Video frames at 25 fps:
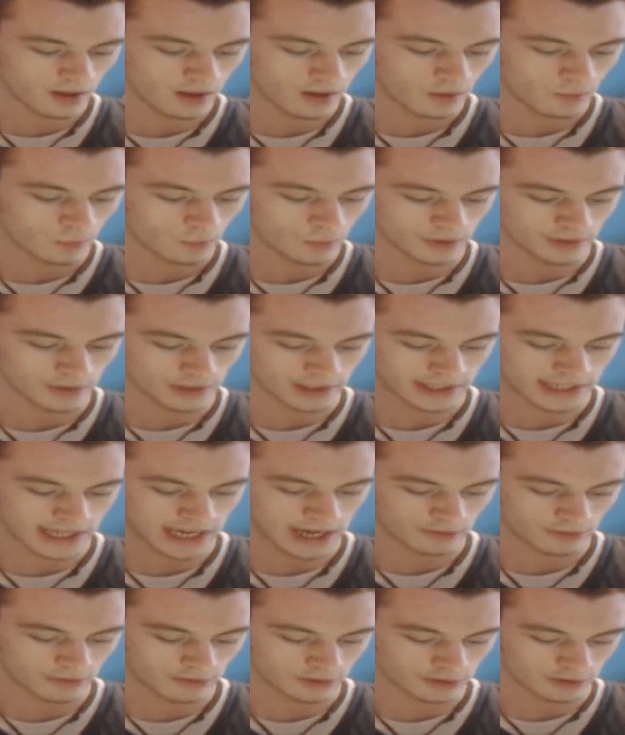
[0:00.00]
We're in the
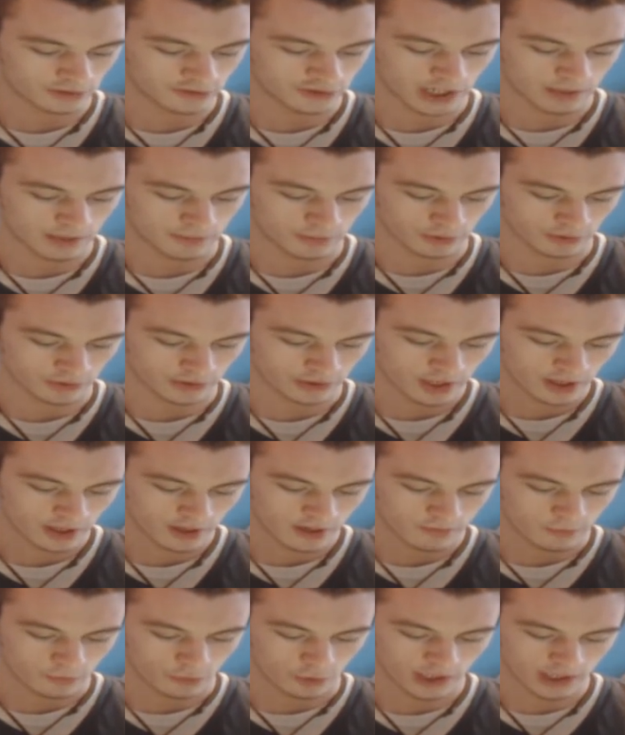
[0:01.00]
council chambers.
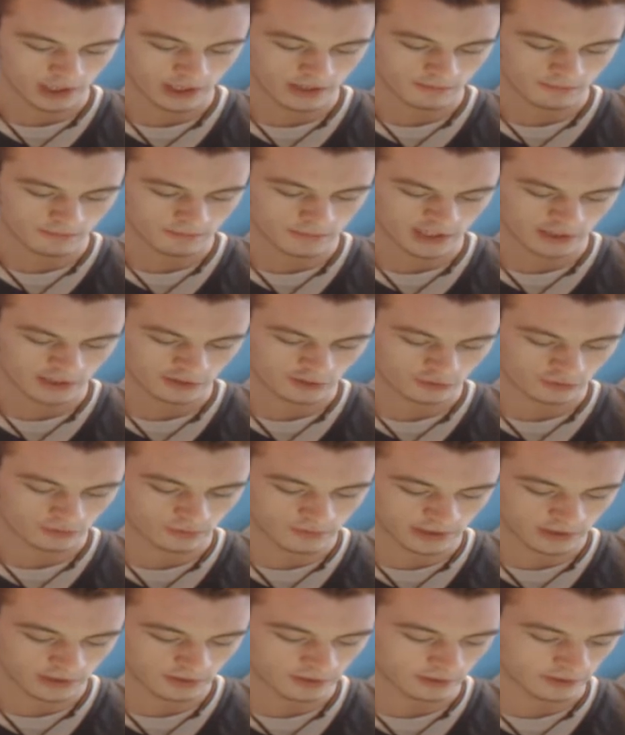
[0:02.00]
Morty, Mister
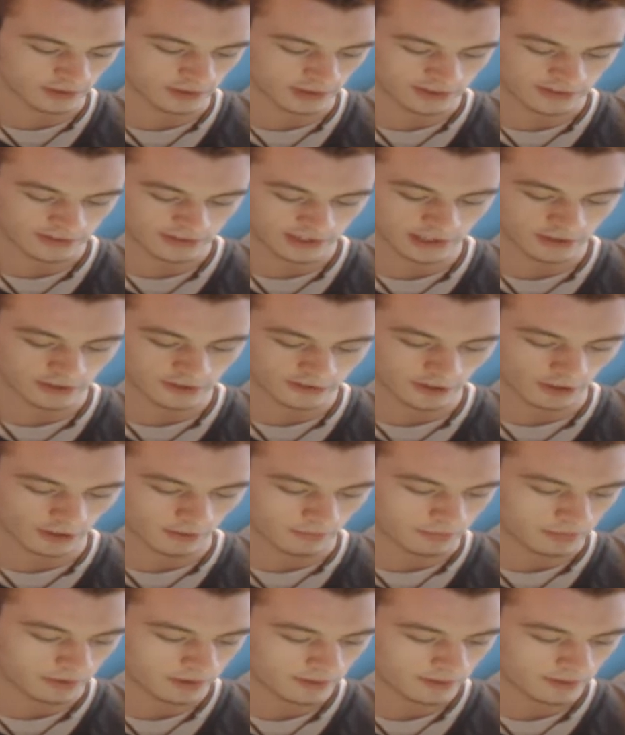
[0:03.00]
Mysterious Rick set us up.